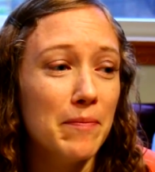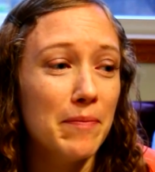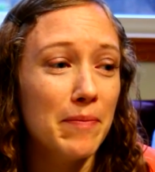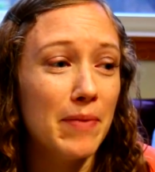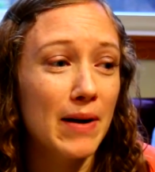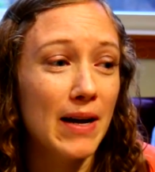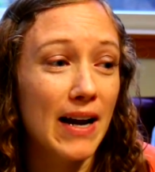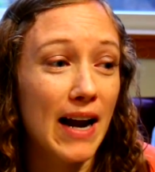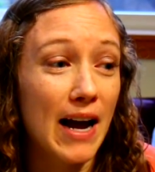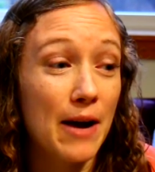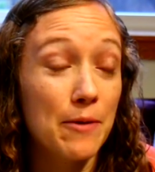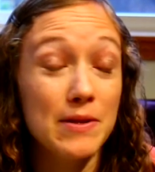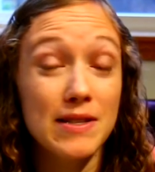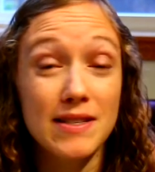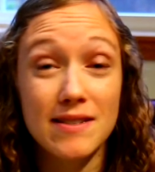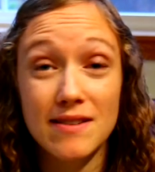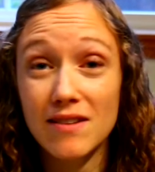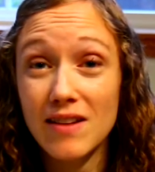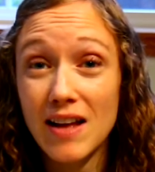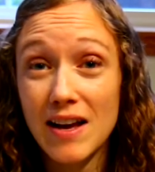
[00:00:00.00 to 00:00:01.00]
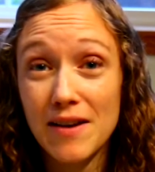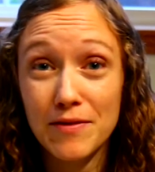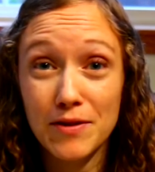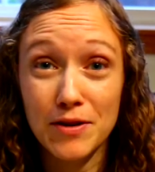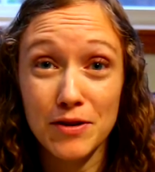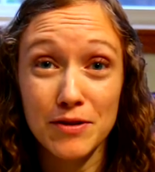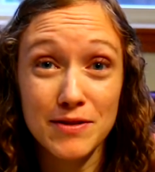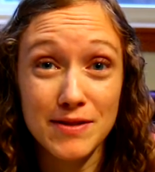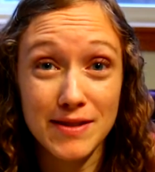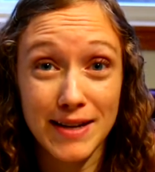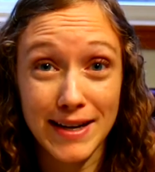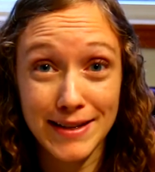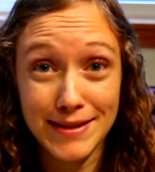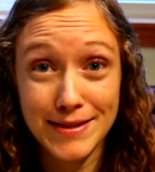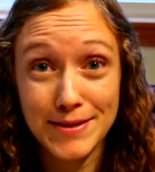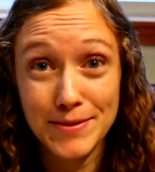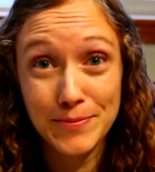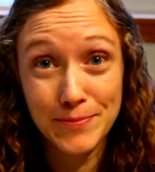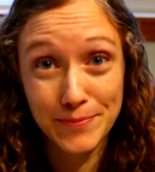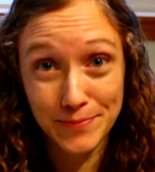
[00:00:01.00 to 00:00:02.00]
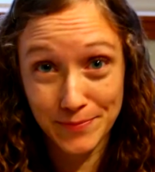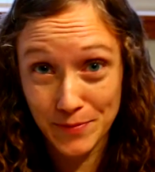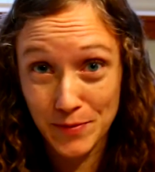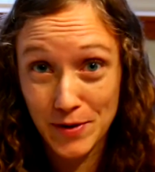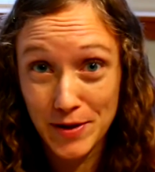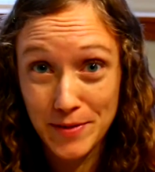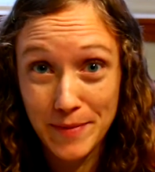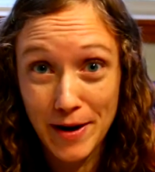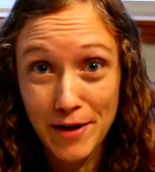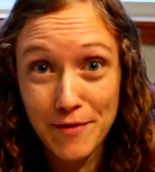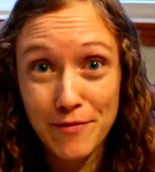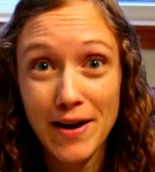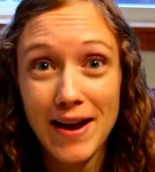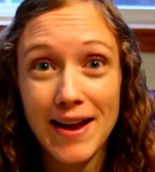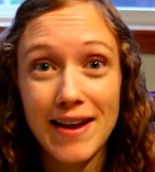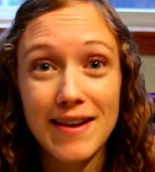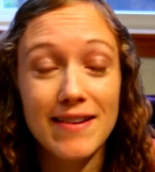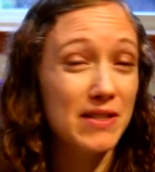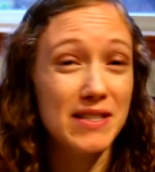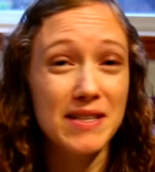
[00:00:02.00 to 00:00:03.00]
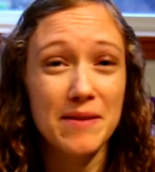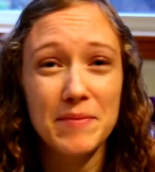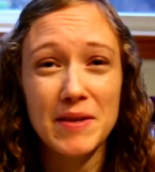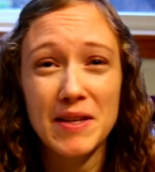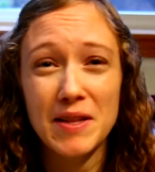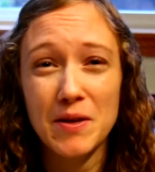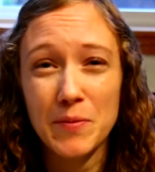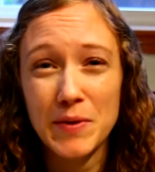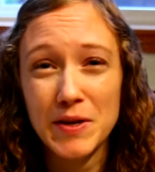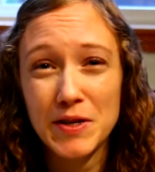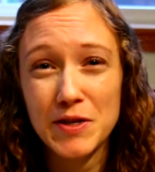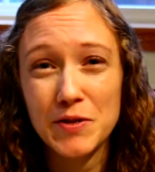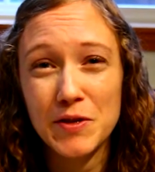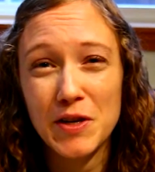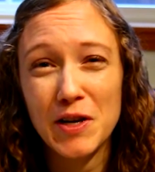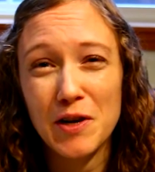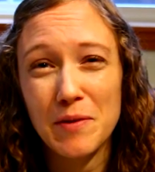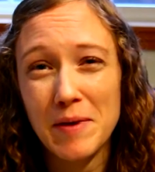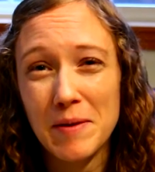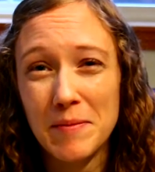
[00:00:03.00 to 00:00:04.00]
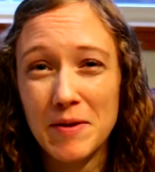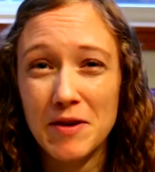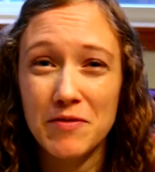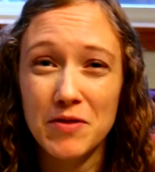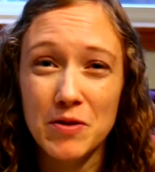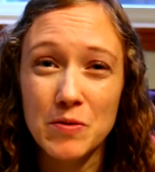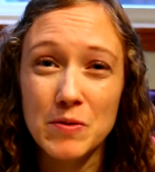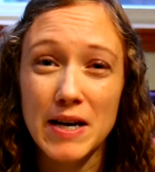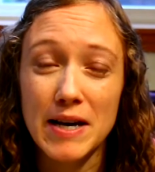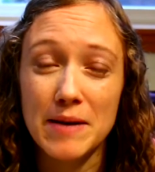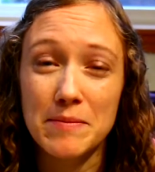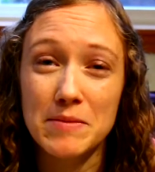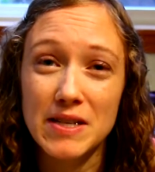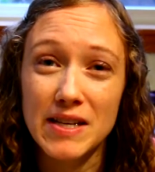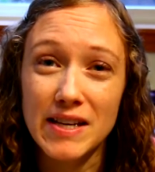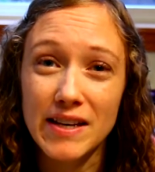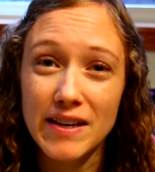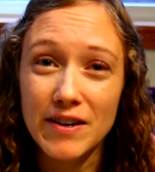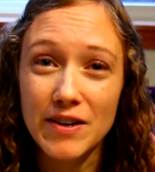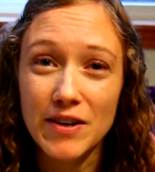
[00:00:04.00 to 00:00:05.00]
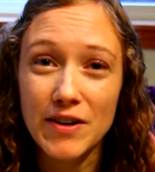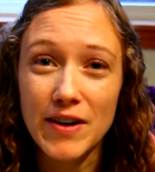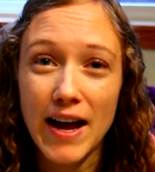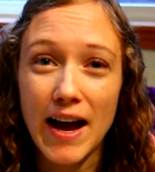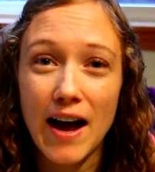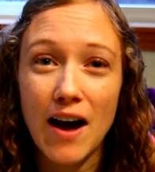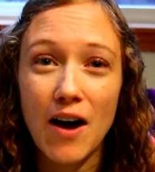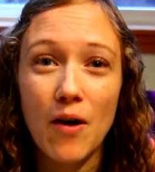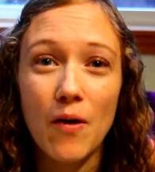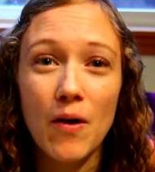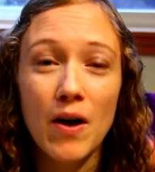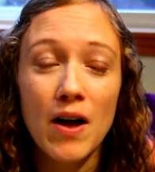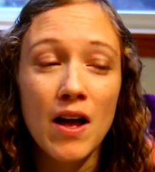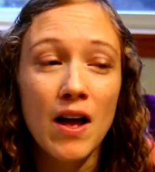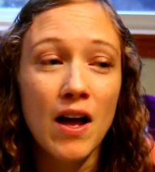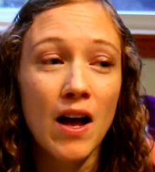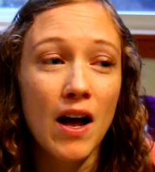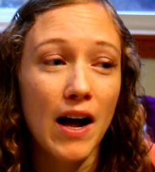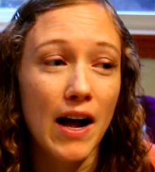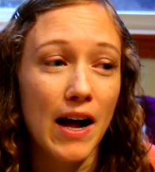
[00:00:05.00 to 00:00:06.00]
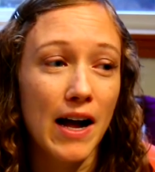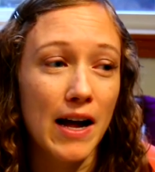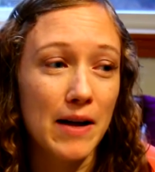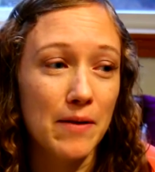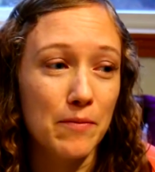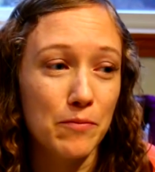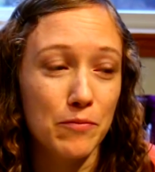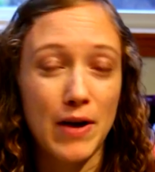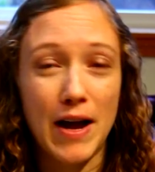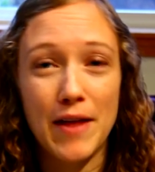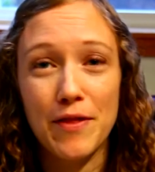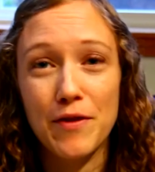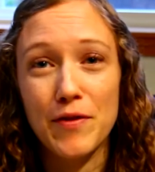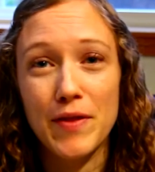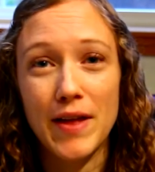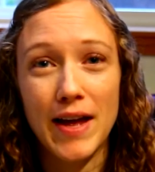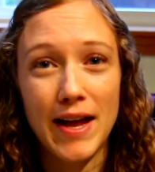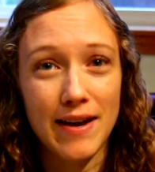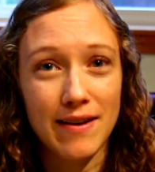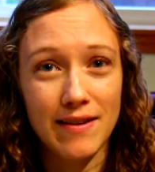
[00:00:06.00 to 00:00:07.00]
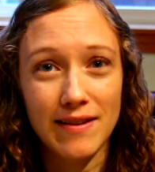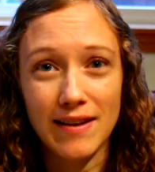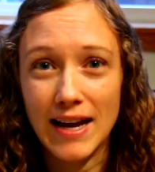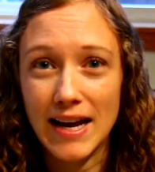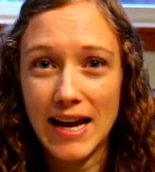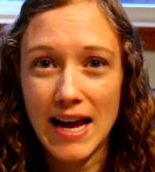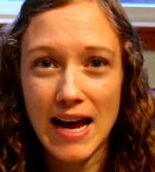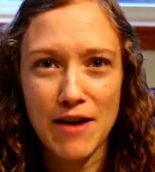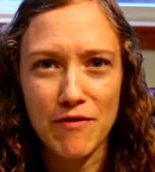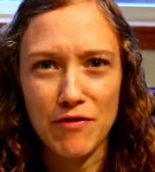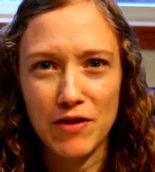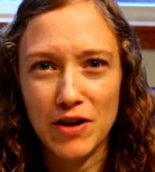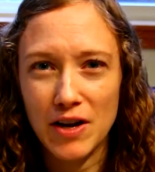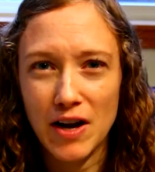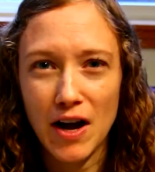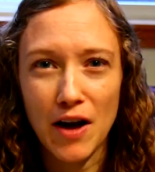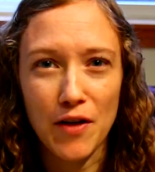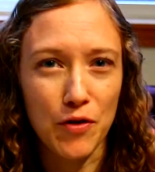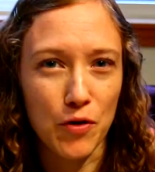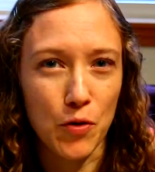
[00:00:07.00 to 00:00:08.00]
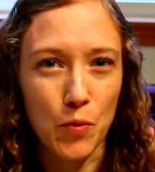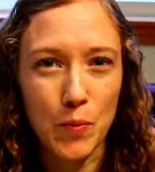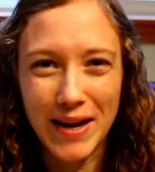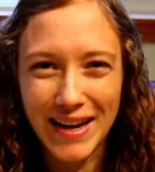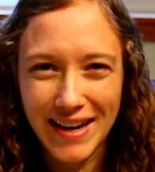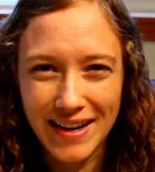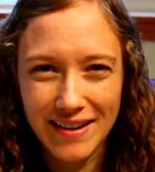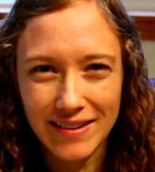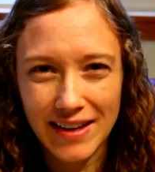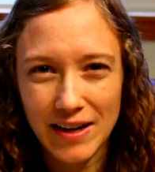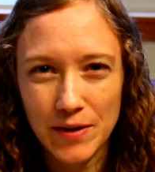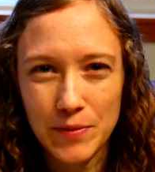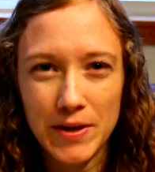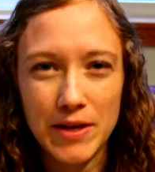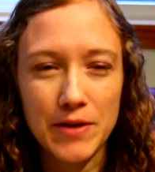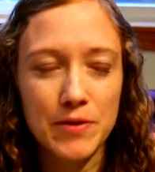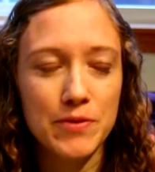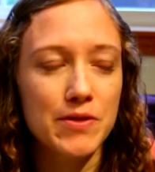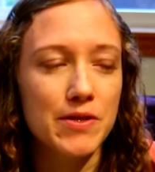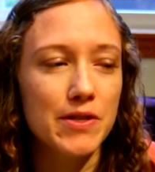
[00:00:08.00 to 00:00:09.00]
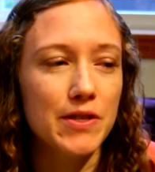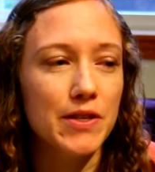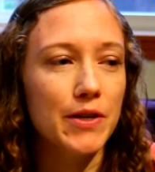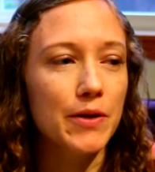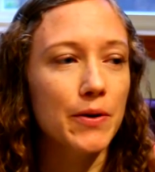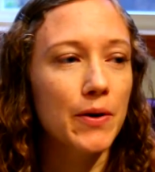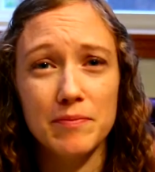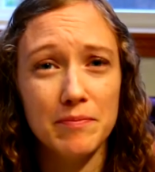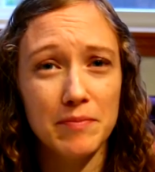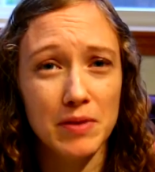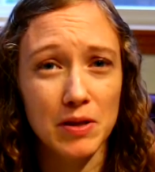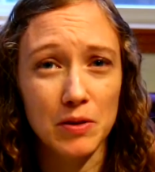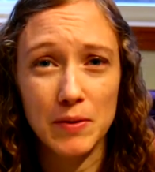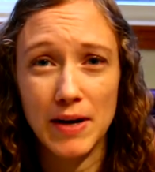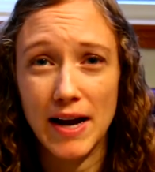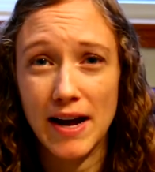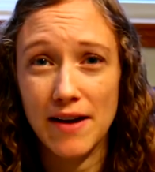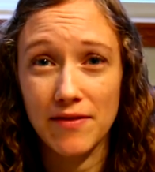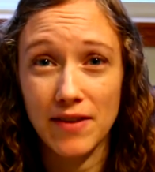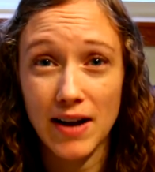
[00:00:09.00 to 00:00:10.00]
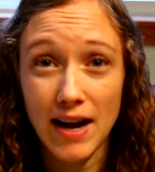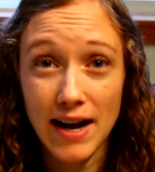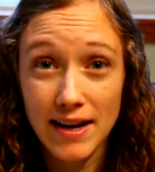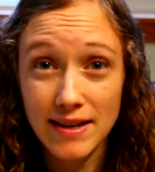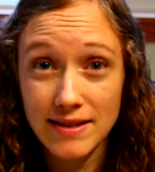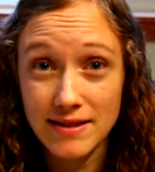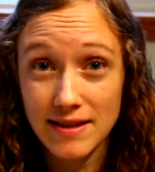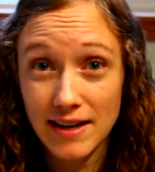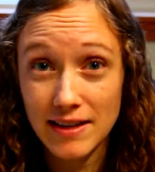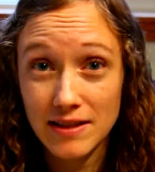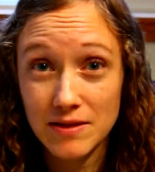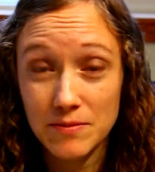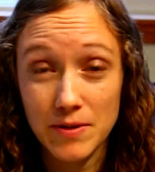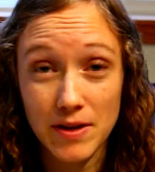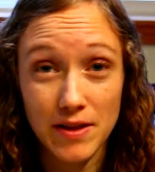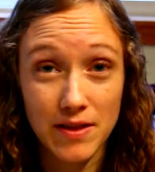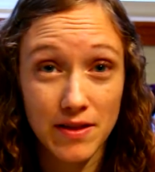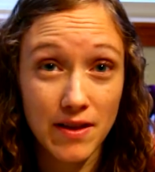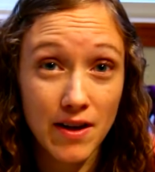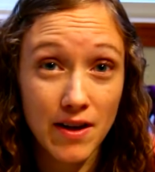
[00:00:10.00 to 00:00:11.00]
but I would still have girls' nights with my friends. It's something that we do, you know, maybe a few times a year now, rather than like every other week like we used to do. Bill would have guys' nights, but